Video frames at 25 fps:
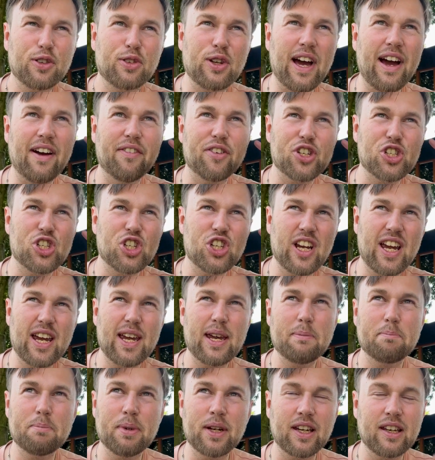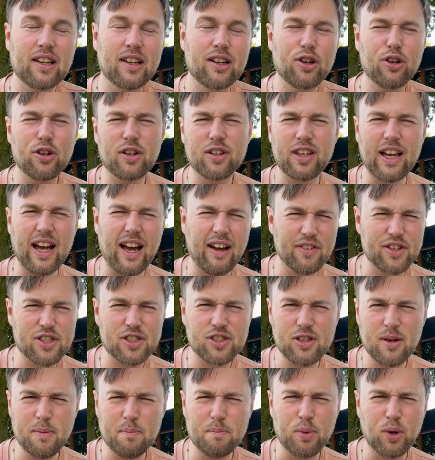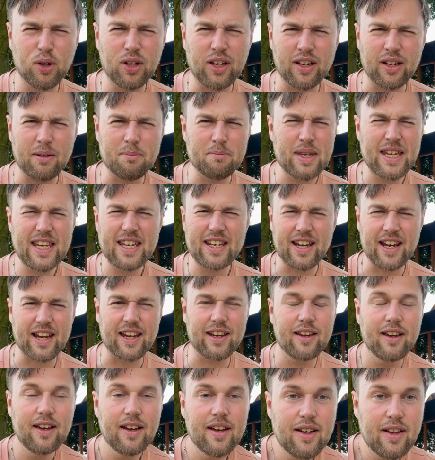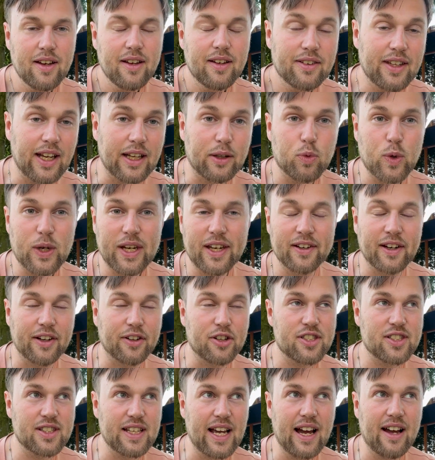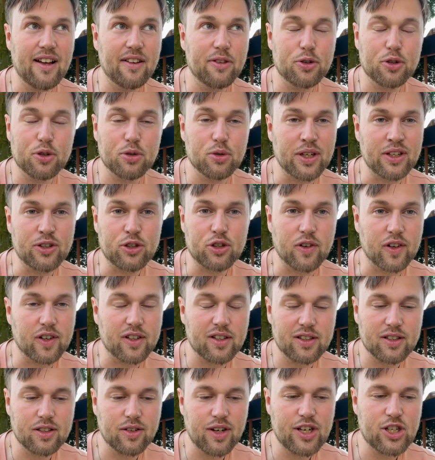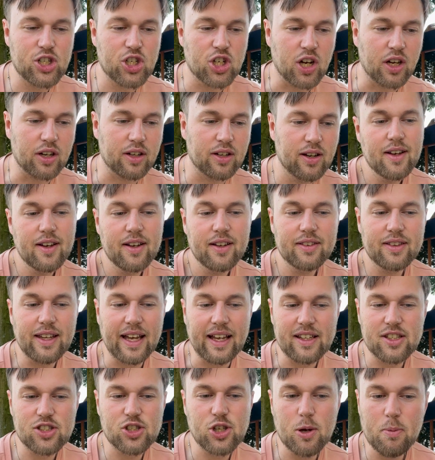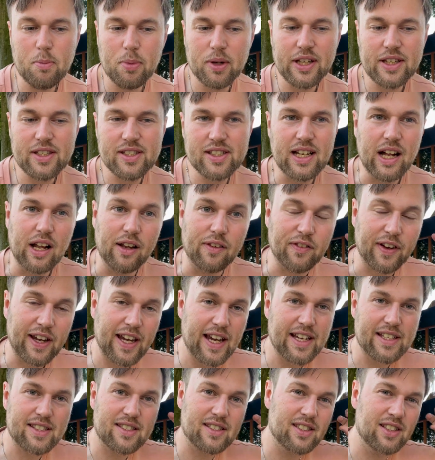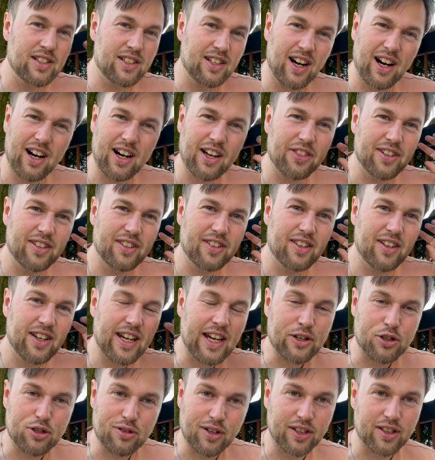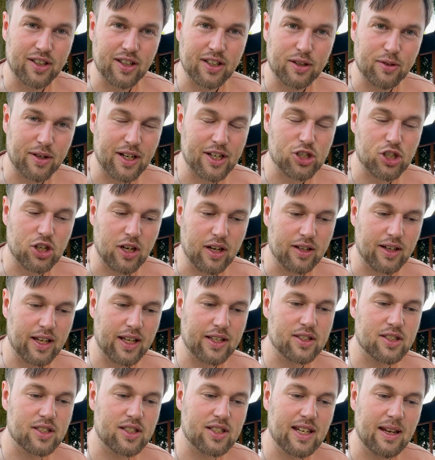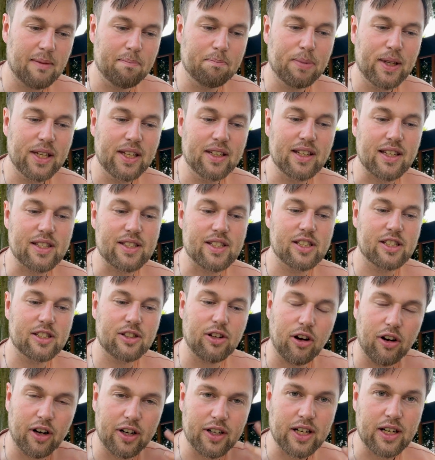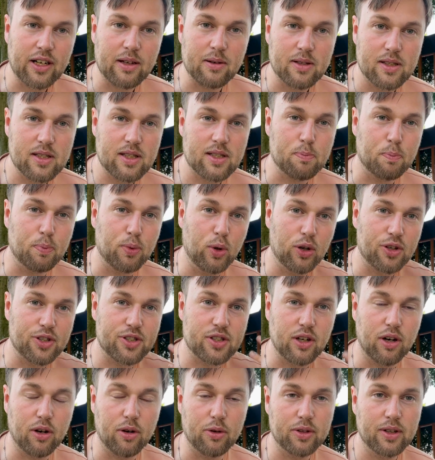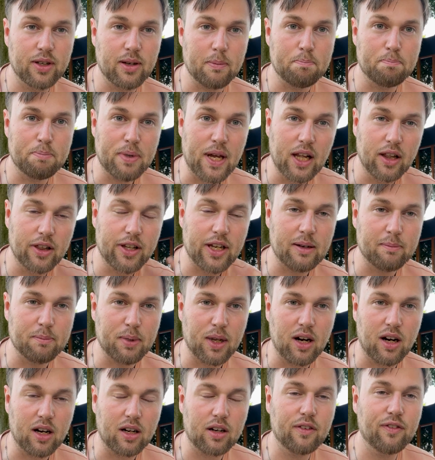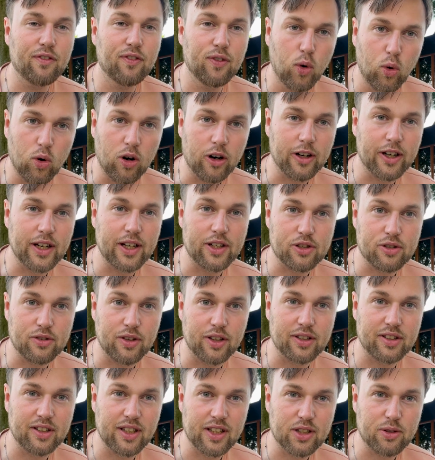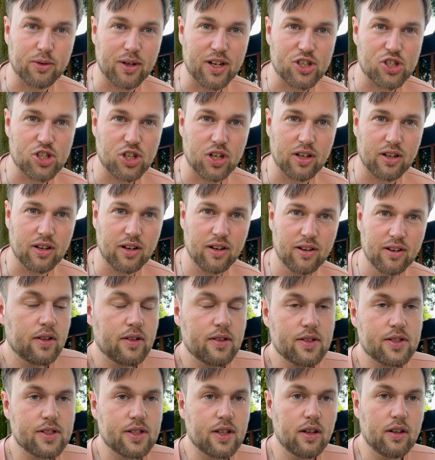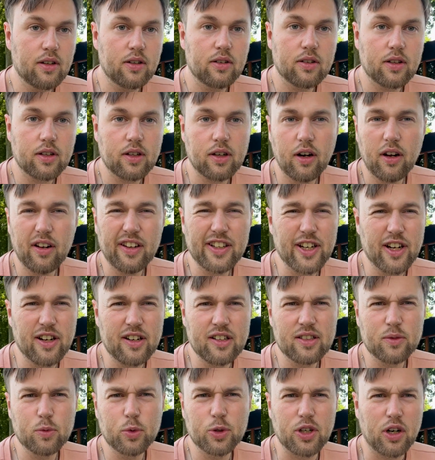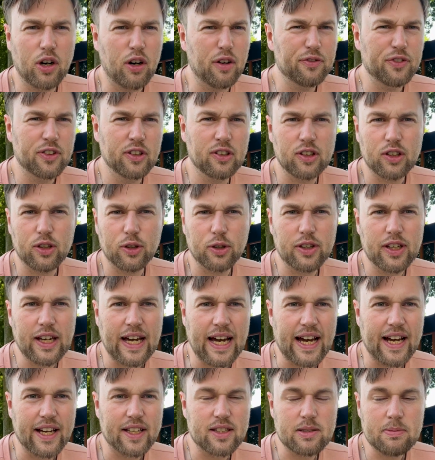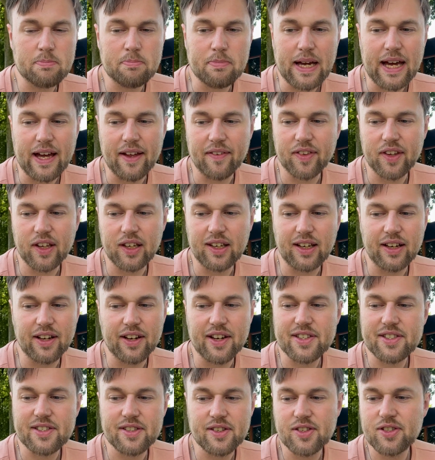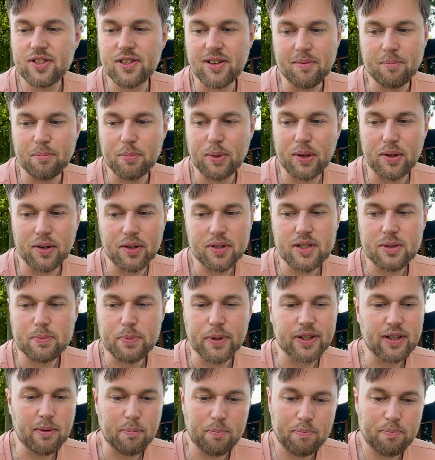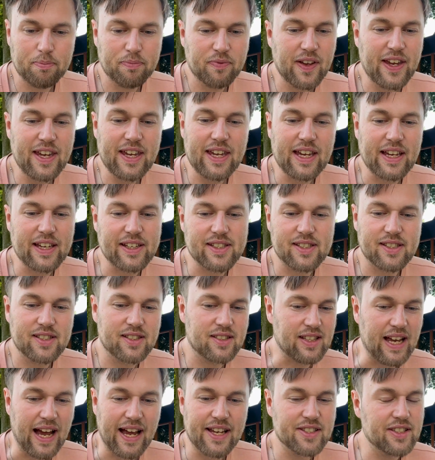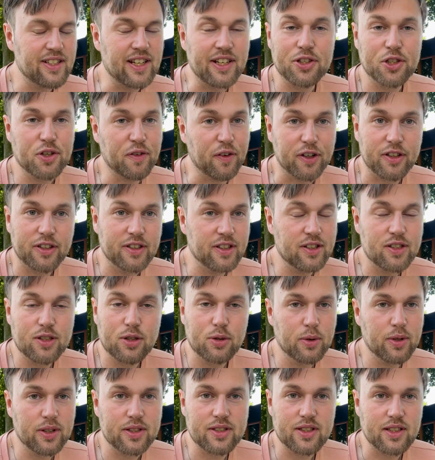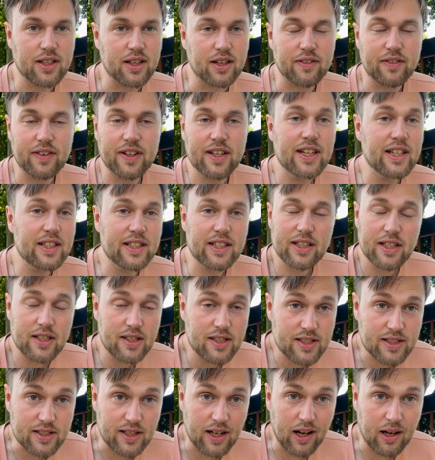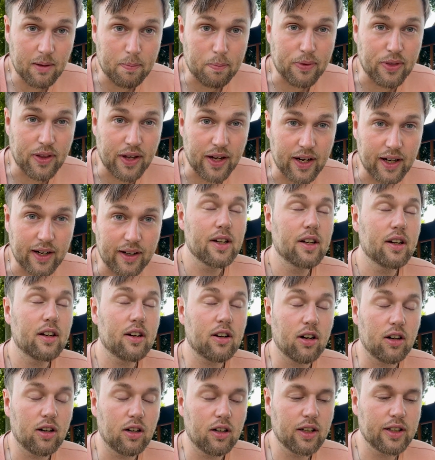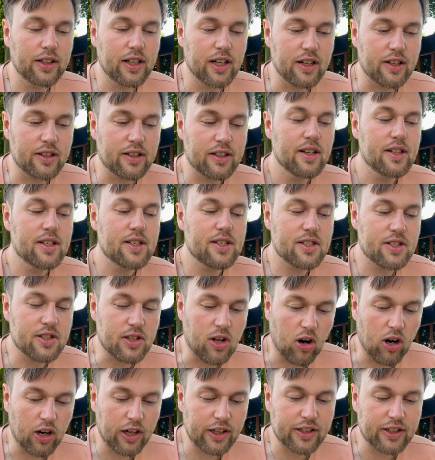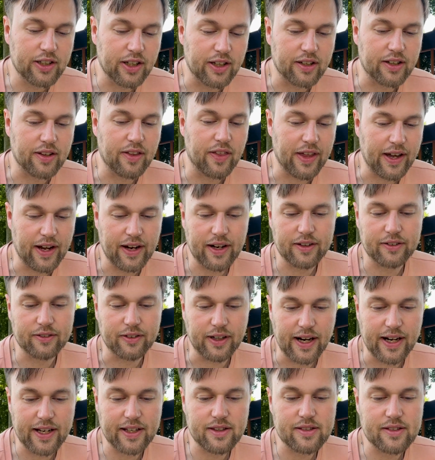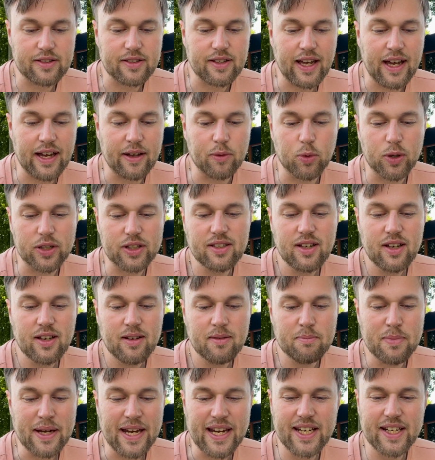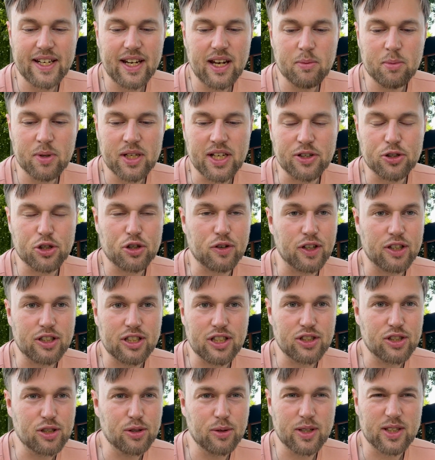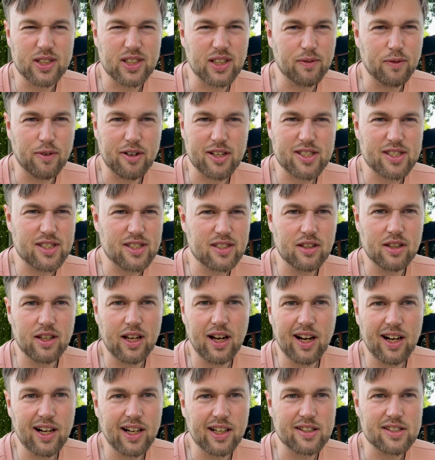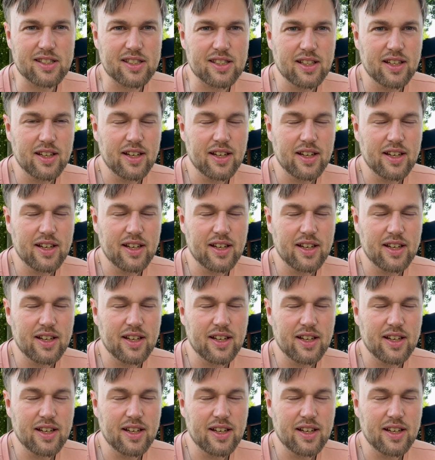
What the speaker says: to have a shape and can look to have a symbol and a meaning that we can understand through introverted intuition, that symbol itself is not introverted intuition. It's simply the starting stone, the building block for introverted intuition. So Carl Jung would often look at mandalas and symbols, but the thing is, as an introverted intuitive, he didn't stop there. Carl Jung started there, right? And what made him an introverted intuitive was not